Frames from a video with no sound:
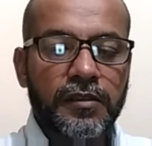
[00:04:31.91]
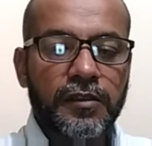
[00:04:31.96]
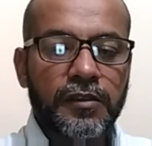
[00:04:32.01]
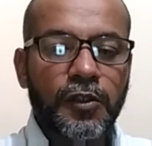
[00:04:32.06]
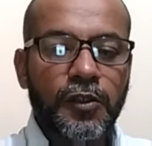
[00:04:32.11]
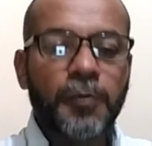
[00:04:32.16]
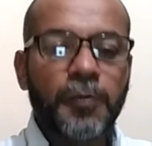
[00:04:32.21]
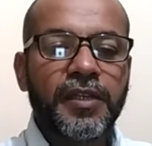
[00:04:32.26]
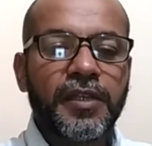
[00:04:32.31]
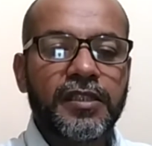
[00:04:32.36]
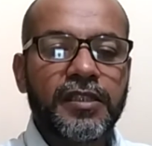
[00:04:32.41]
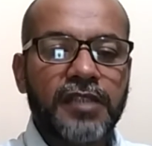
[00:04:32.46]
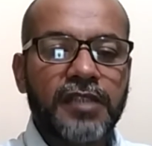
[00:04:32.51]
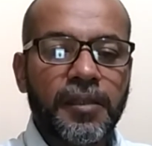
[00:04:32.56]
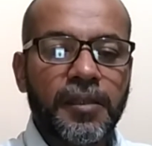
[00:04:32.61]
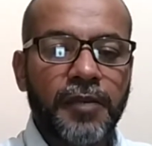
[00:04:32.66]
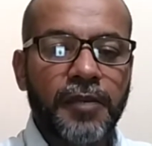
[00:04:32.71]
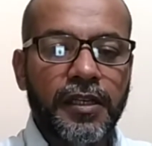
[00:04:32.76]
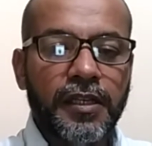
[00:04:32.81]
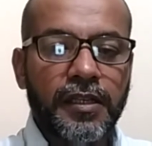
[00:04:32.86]
It could be
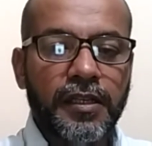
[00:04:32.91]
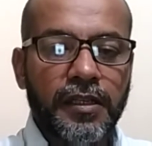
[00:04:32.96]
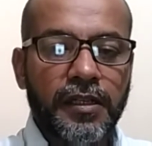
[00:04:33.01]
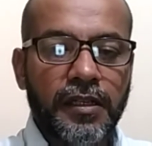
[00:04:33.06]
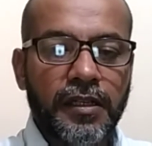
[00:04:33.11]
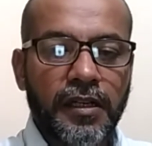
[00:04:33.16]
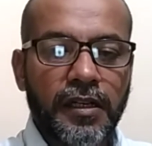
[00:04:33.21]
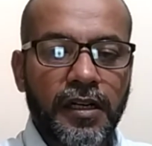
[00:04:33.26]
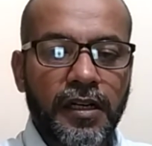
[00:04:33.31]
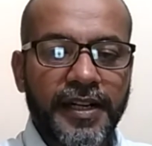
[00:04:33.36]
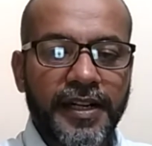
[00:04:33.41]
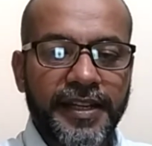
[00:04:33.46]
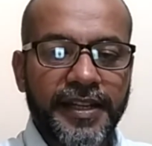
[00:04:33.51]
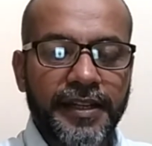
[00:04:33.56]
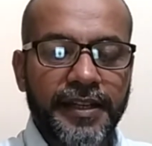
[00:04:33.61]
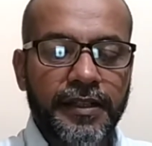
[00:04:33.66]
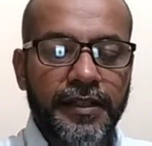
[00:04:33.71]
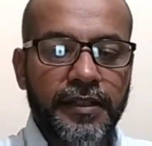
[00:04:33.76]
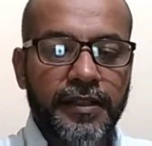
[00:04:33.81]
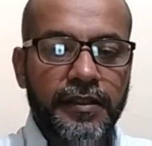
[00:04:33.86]
easily be
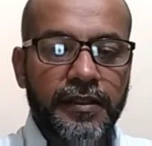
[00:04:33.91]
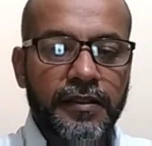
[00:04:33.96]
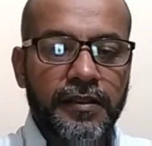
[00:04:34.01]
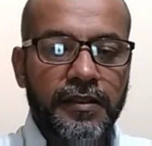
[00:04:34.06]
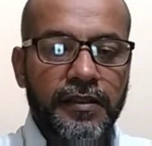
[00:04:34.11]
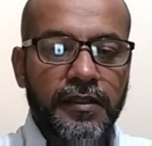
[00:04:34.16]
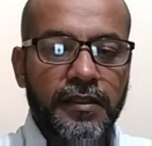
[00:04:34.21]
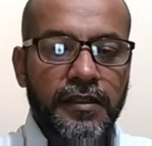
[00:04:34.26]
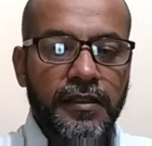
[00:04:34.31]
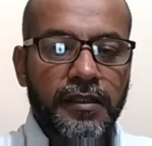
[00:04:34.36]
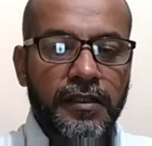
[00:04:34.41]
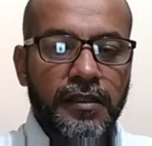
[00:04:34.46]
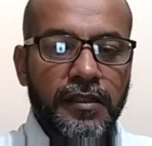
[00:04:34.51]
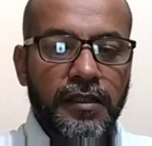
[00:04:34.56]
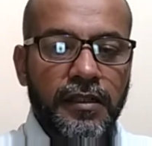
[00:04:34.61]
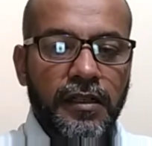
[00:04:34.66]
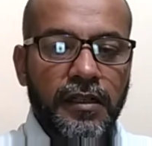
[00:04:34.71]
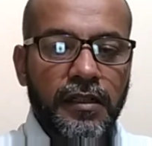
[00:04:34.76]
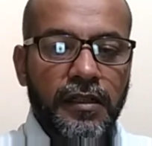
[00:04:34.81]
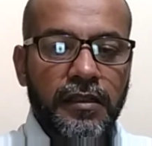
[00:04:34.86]
attained.
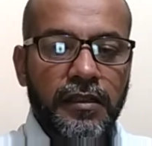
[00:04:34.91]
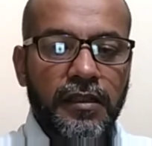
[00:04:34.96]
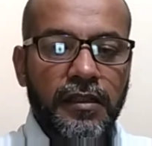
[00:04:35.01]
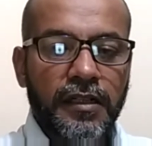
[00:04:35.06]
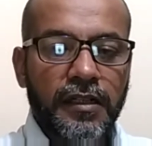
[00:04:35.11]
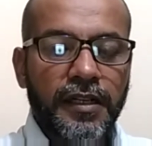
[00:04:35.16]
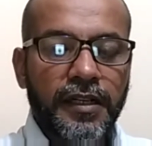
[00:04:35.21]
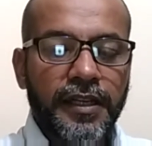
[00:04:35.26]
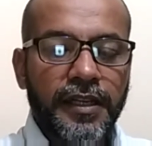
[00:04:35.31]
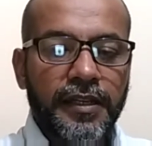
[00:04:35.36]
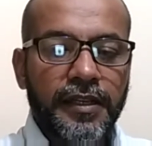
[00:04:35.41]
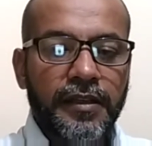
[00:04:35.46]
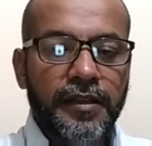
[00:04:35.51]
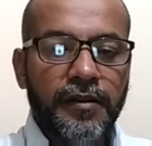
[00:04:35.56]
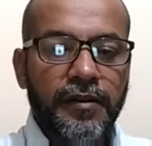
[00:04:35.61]
Thirdly,